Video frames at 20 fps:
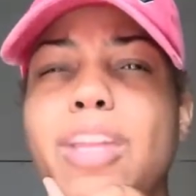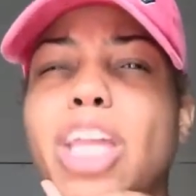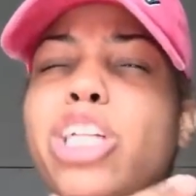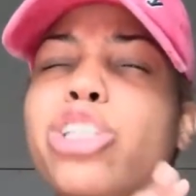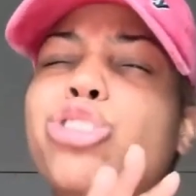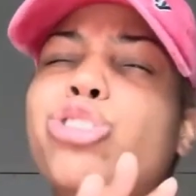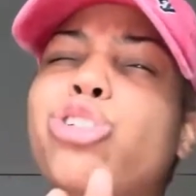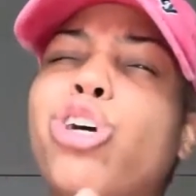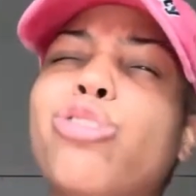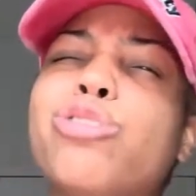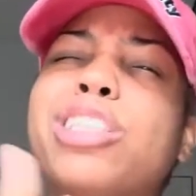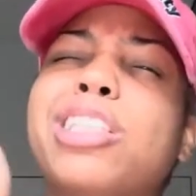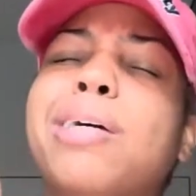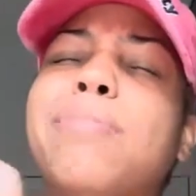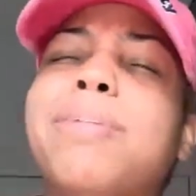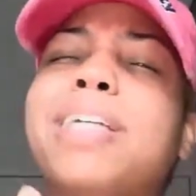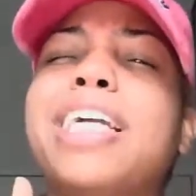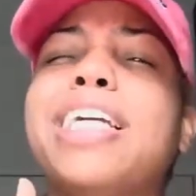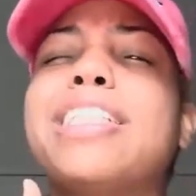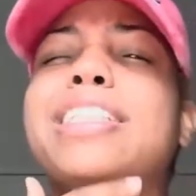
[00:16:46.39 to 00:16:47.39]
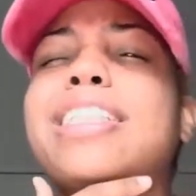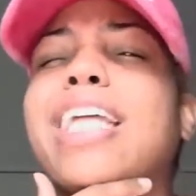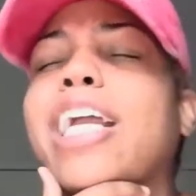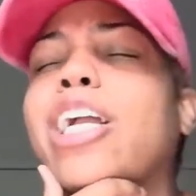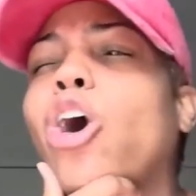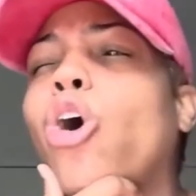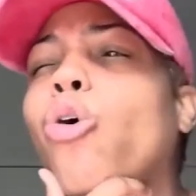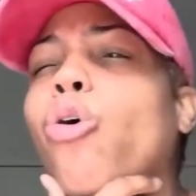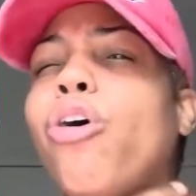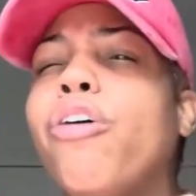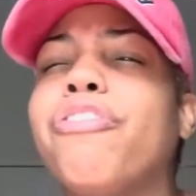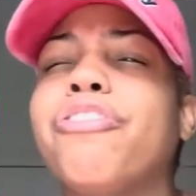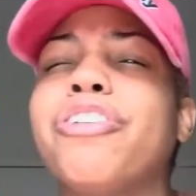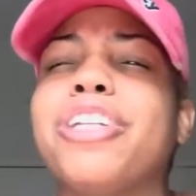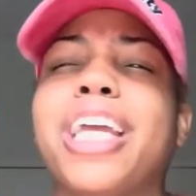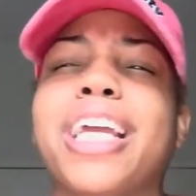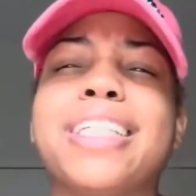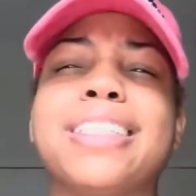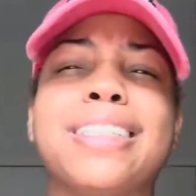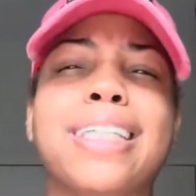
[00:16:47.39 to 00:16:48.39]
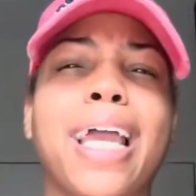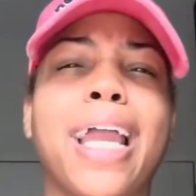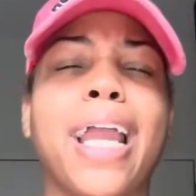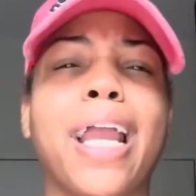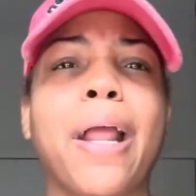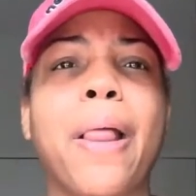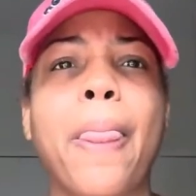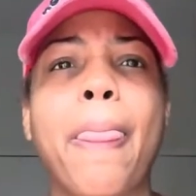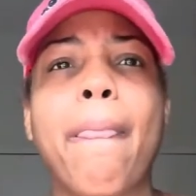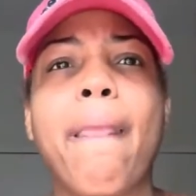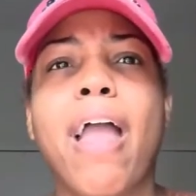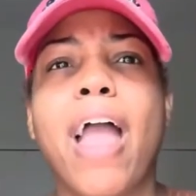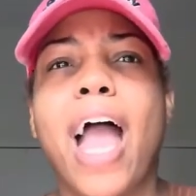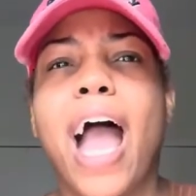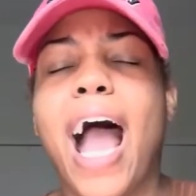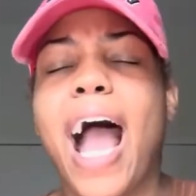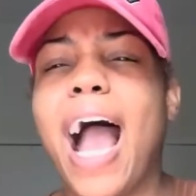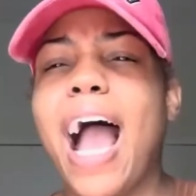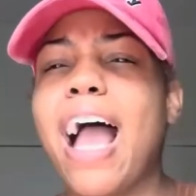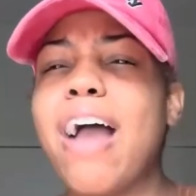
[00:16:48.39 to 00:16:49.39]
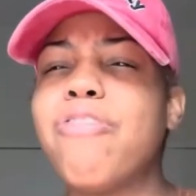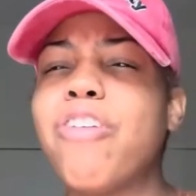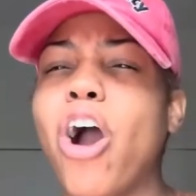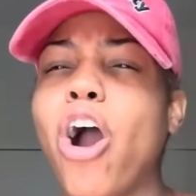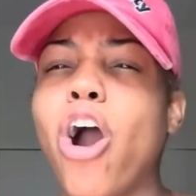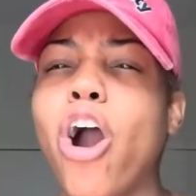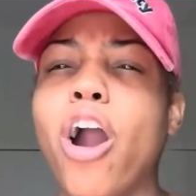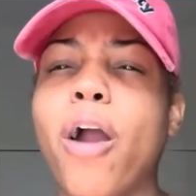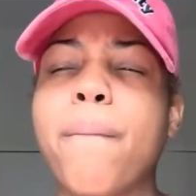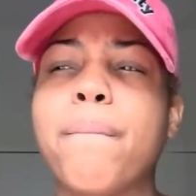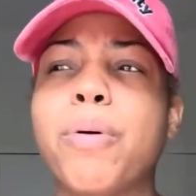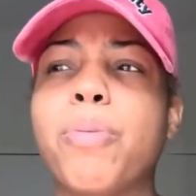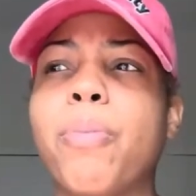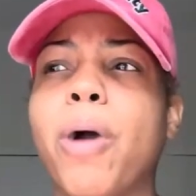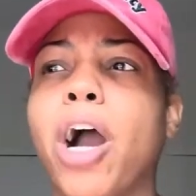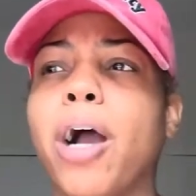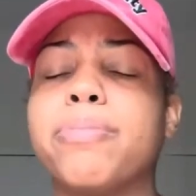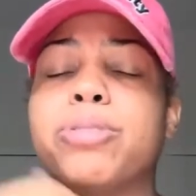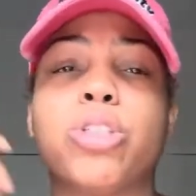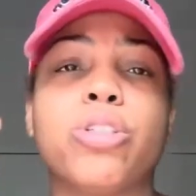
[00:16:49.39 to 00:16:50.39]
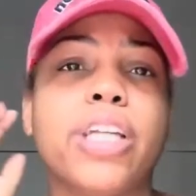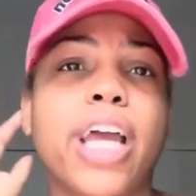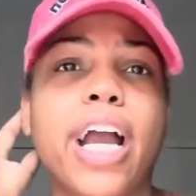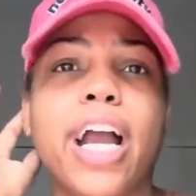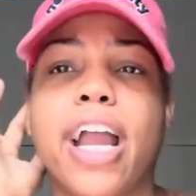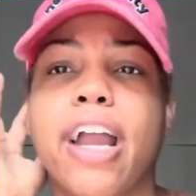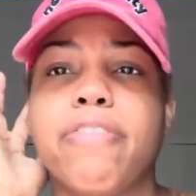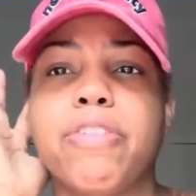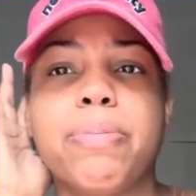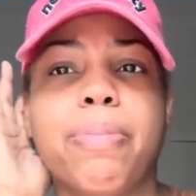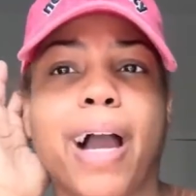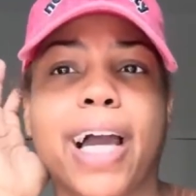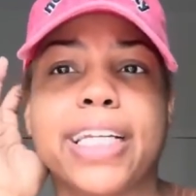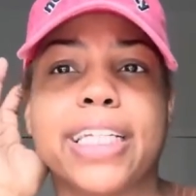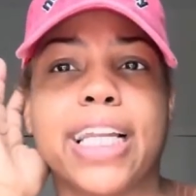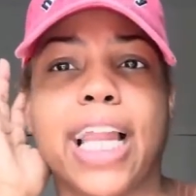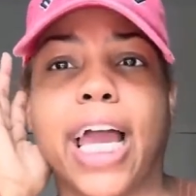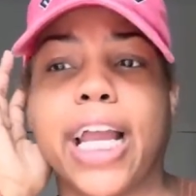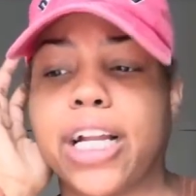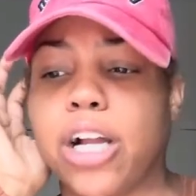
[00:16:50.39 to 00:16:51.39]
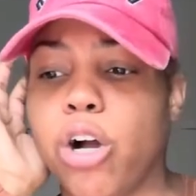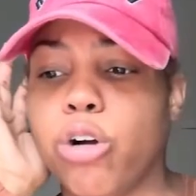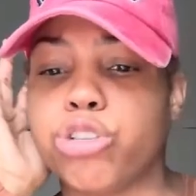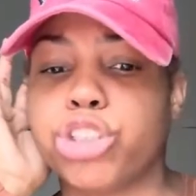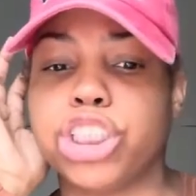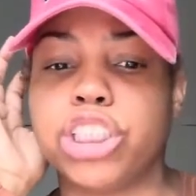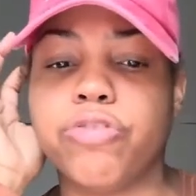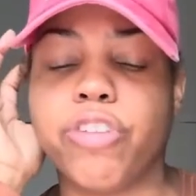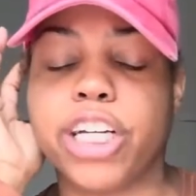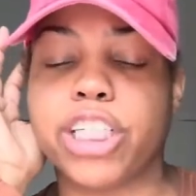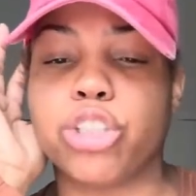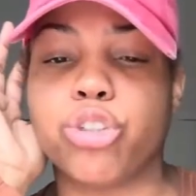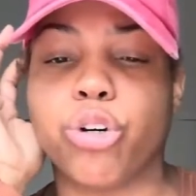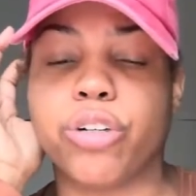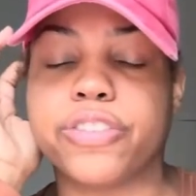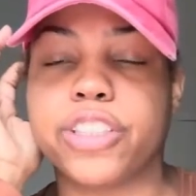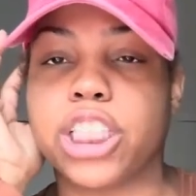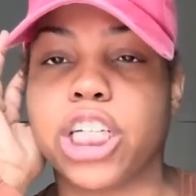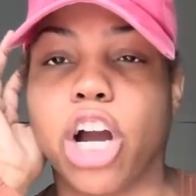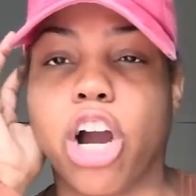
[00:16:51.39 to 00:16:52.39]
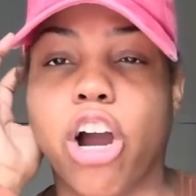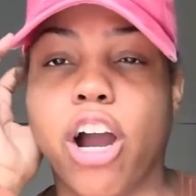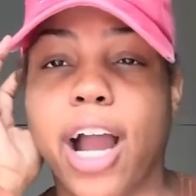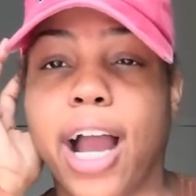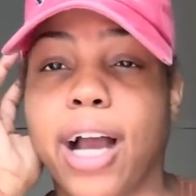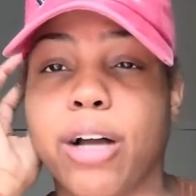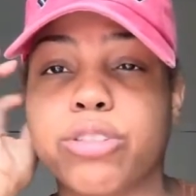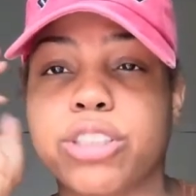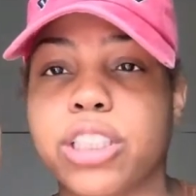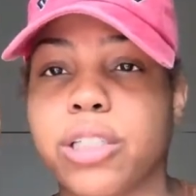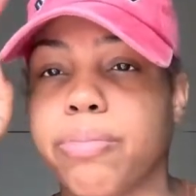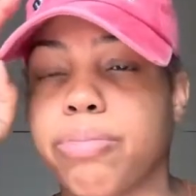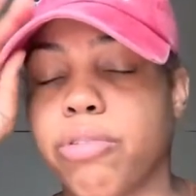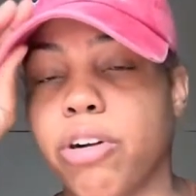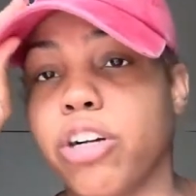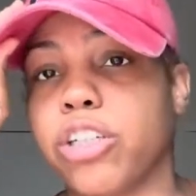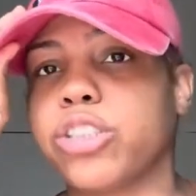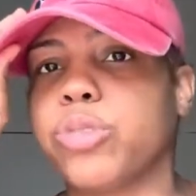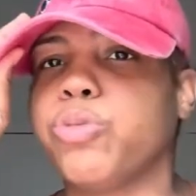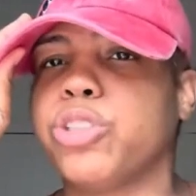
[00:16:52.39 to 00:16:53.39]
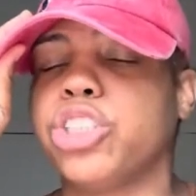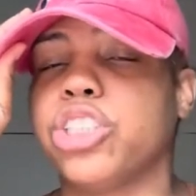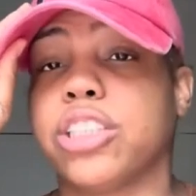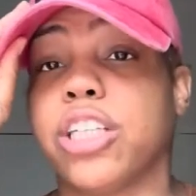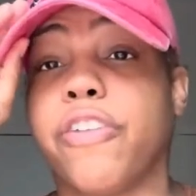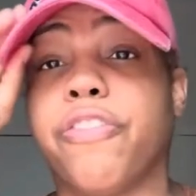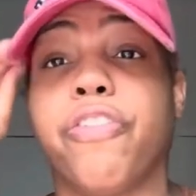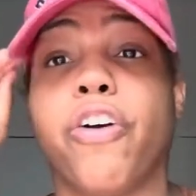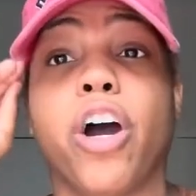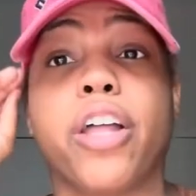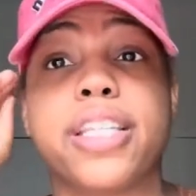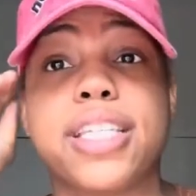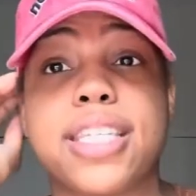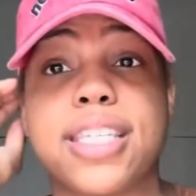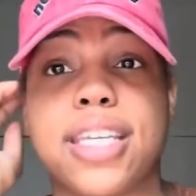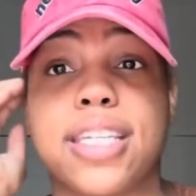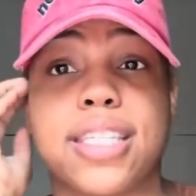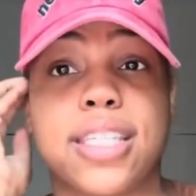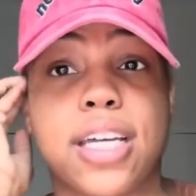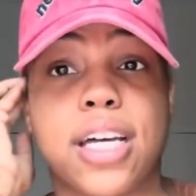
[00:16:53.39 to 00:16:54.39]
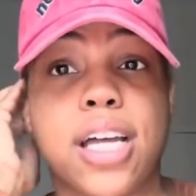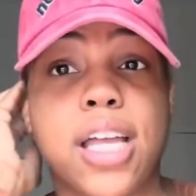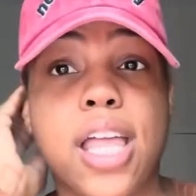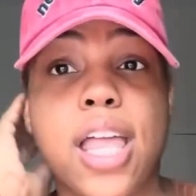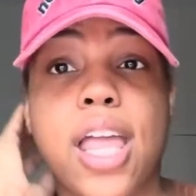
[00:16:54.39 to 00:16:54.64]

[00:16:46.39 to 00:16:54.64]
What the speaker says: You know, some kids, they go off and they say, I have a horrible mom. So now everybody like, oh, she running off to the aunt house in the Bronx, which is her father's sister.